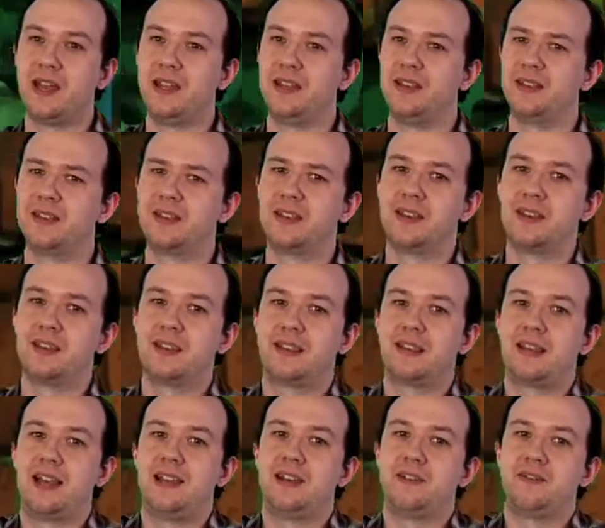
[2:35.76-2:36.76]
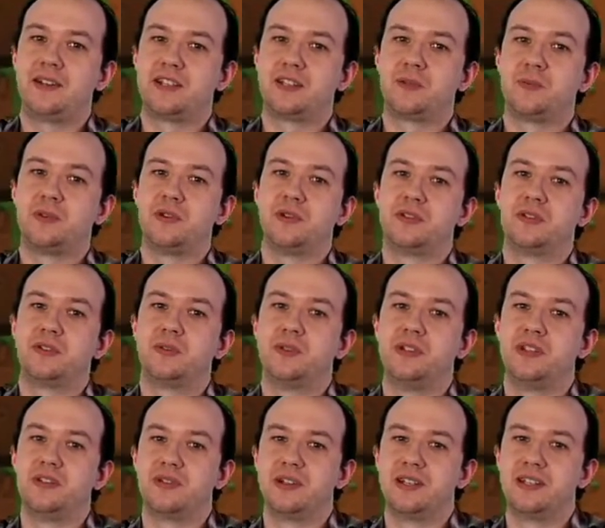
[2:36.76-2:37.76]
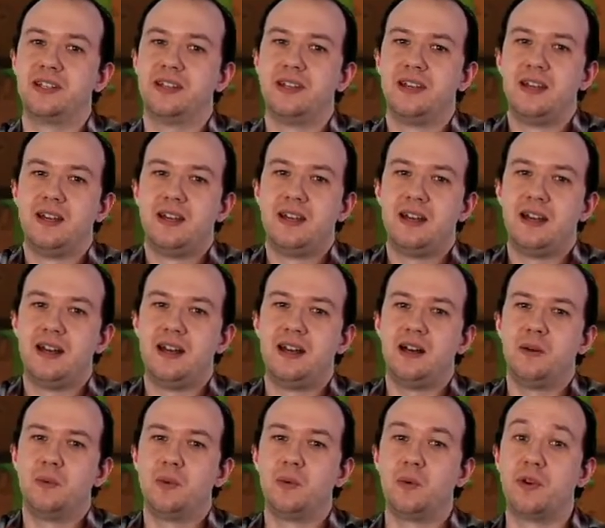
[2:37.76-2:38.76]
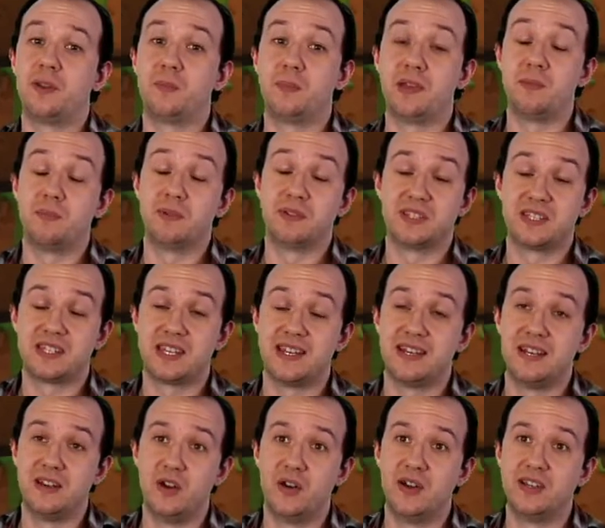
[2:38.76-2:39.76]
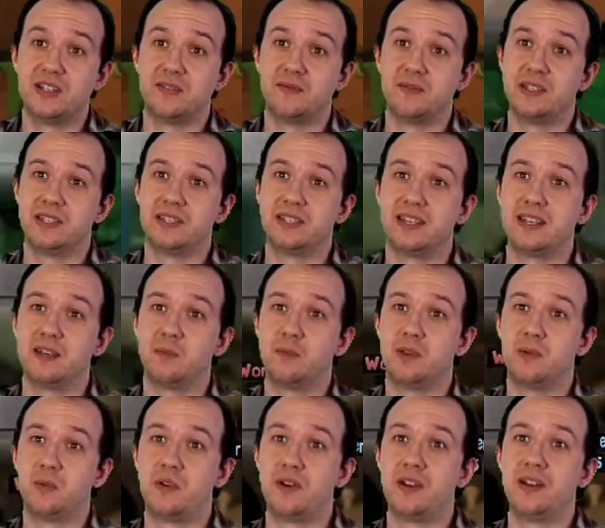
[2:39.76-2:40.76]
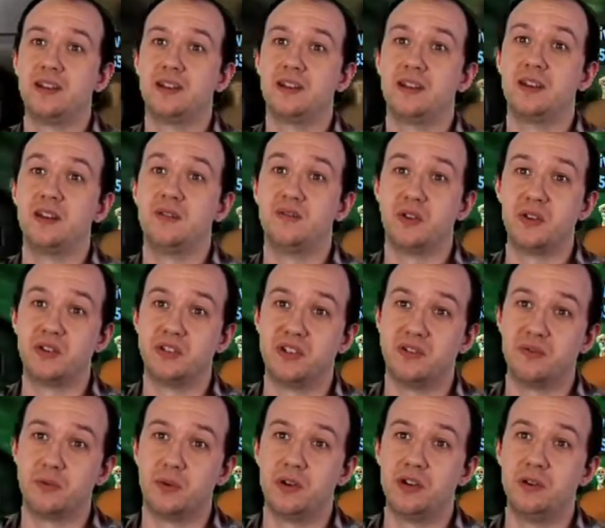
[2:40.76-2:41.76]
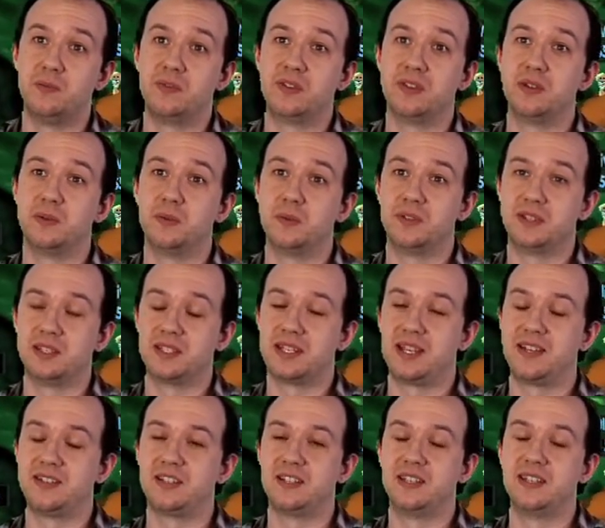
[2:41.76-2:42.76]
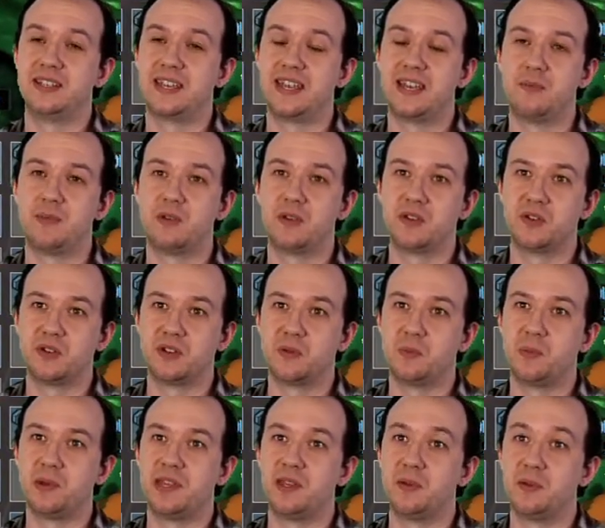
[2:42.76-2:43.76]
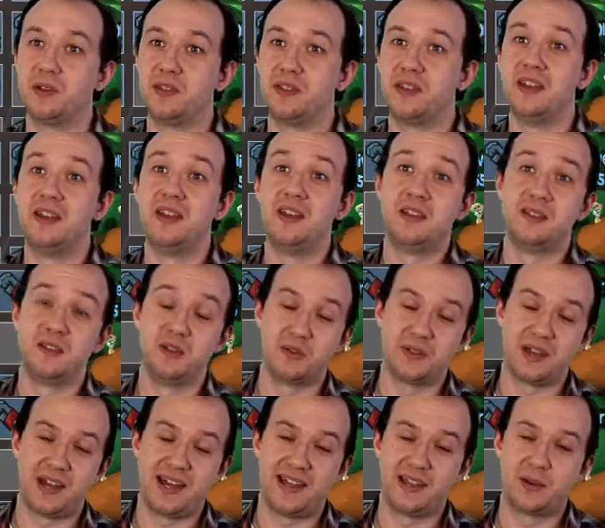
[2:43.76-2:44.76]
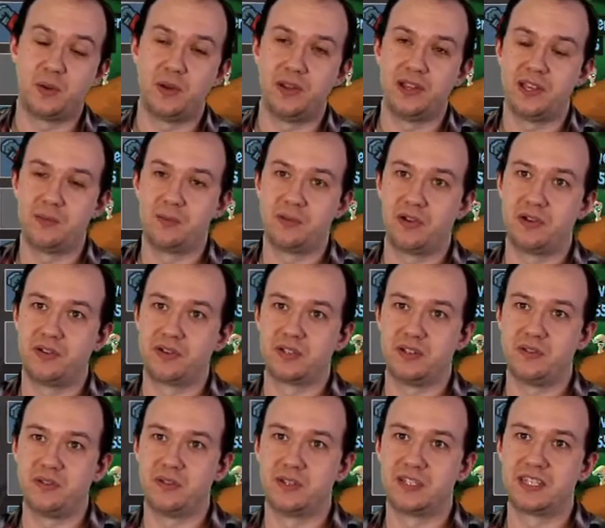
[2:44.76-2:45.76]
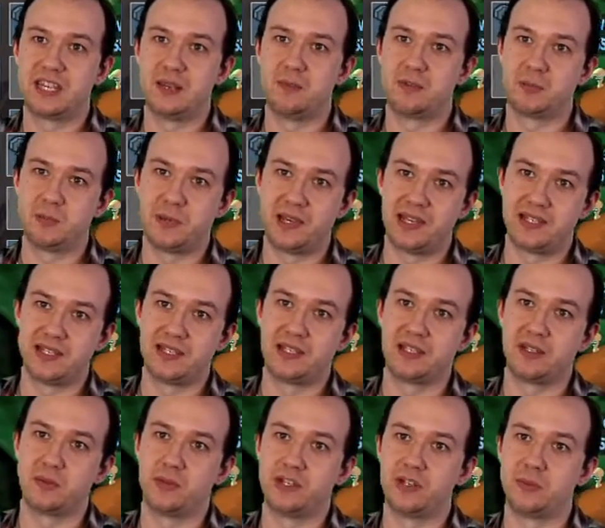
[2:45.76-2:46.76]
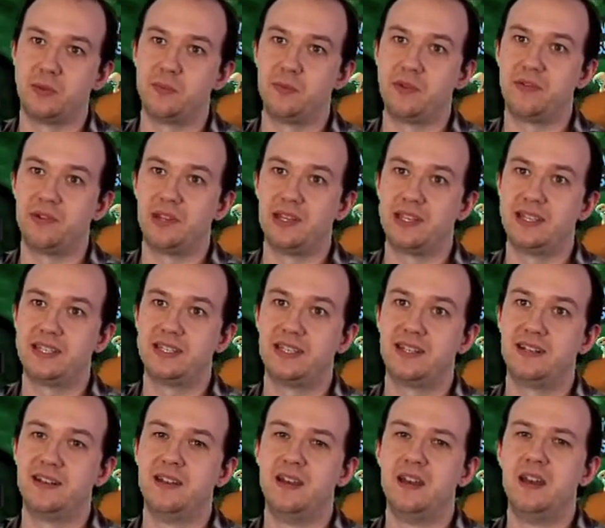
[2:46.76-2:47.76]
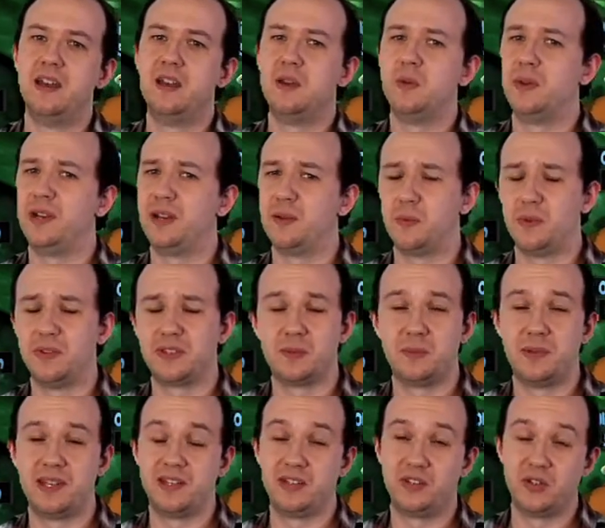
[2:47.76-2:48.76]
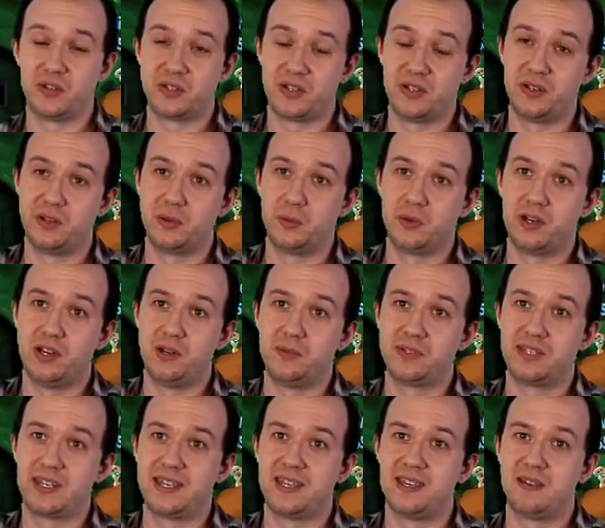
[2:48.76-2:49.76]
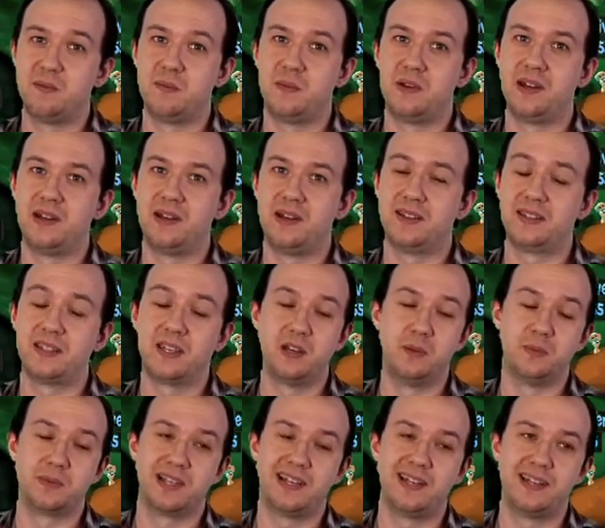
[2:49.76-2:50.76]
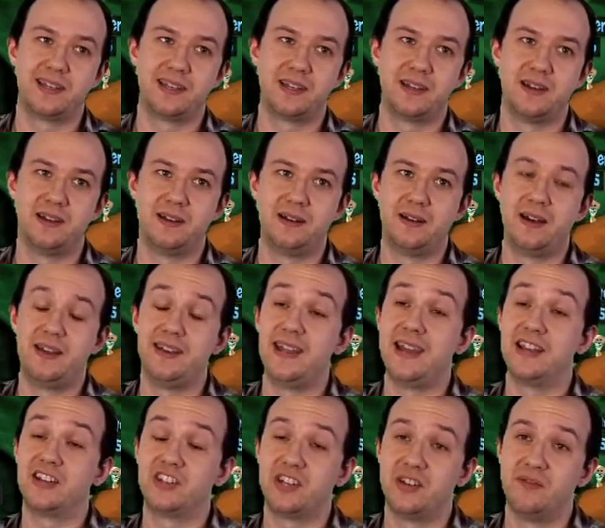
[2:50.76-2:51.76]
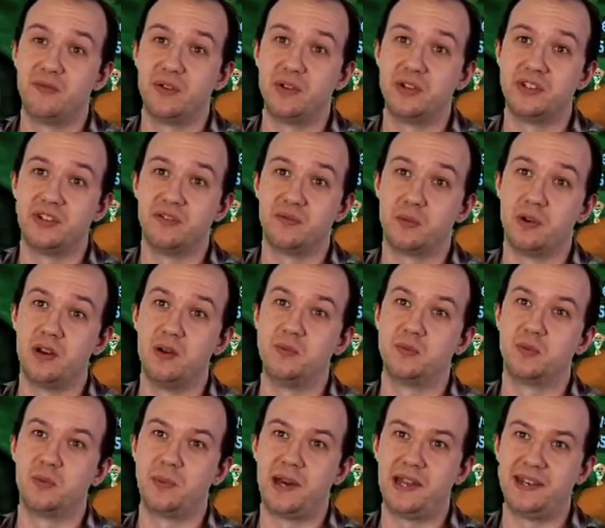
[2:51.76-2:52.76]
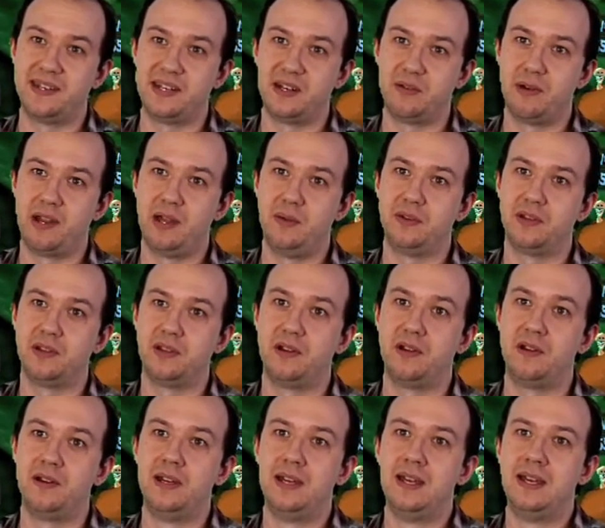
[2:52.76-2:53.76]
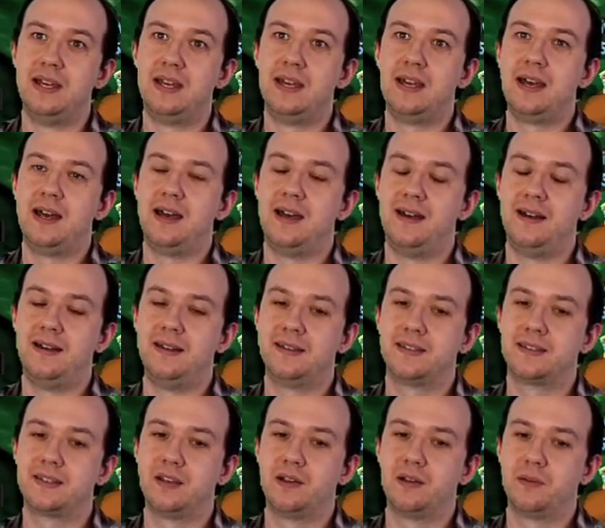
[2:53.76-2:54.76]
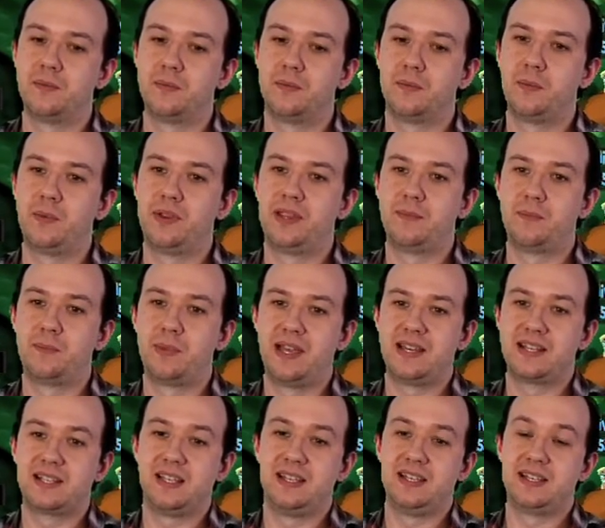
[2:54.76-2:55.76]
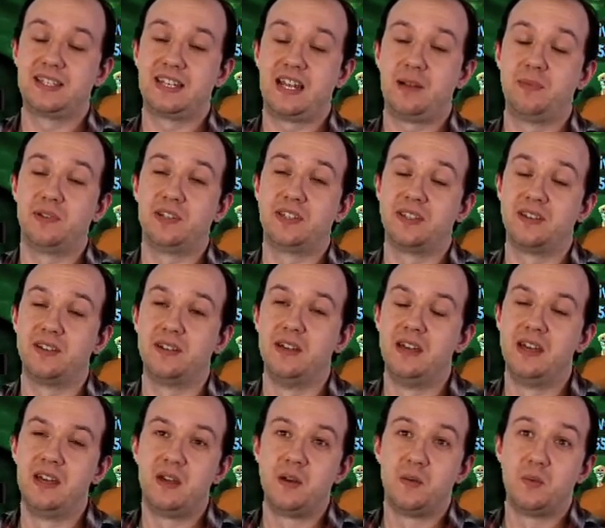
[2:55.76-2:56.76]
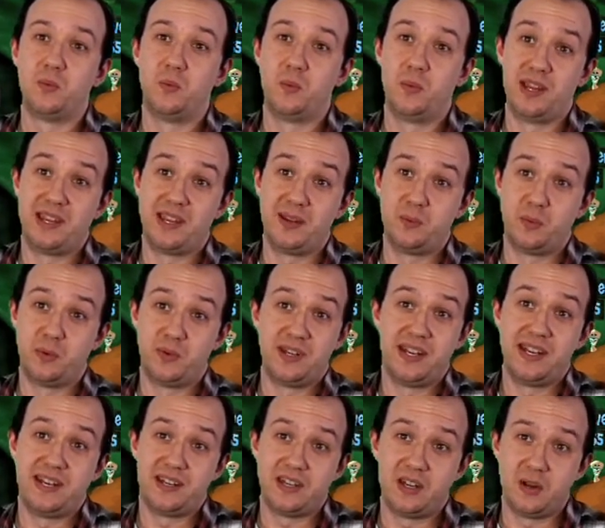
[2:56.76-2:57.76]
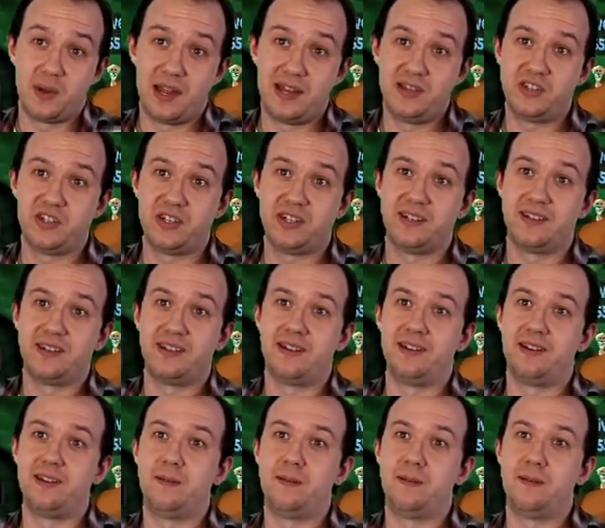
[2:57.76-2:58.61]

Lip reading: and kind of, I suppose, to a degree, we wanted people to take notice this game. We wanted a version of Worms that was essentially a game that could compete with the other high-quality products on those same spaces into which we'd be releasing. We didn't want to make just another Worms game. Terms like a next-gen version of Worms were bandied around a lot. So we basically established that we would need a new engine.